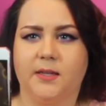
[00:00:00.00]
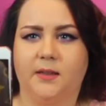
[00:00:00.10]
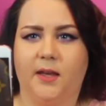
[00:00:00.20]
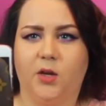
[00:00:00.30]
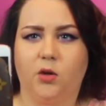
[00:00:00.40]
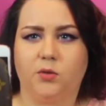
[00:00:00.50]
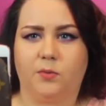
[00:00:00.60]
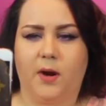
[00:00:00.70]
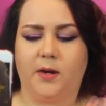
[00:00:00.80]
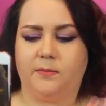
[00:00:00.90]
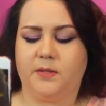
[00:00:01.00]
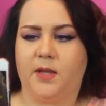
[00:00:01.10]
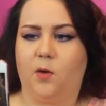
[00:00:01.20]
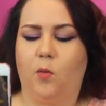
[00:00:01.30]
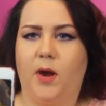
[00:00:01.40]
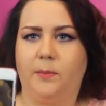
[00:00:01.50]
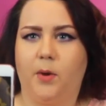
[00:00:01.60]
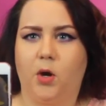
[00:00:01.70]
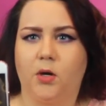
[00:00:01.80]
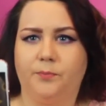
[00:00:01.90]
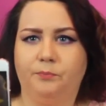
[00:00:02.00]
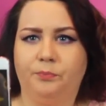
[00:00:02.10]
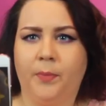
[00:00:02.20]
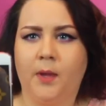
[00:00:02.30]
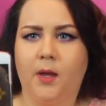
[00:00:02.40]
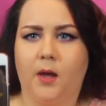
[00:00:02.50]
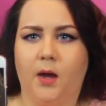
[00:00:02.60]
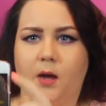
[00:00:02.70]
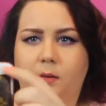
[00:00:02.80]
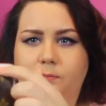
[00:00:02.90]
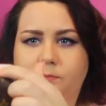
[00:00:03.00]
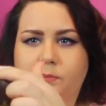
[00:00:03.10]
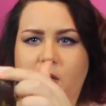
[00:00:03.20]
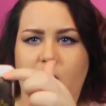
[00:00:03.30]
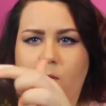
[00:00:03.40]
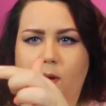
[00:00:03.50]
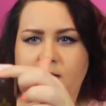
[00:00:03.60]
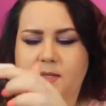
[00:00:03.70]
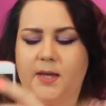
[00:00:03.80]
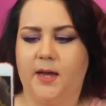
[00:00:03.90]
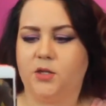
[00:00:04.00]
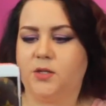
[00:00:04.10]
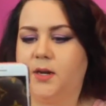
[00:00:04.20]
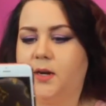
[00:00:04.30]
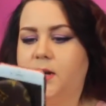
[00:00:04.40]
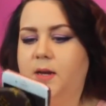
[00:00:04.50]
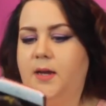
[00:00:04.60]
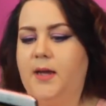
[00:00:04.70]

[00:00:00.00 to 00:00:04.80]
It like goes right up to that white part, like right to the edge there.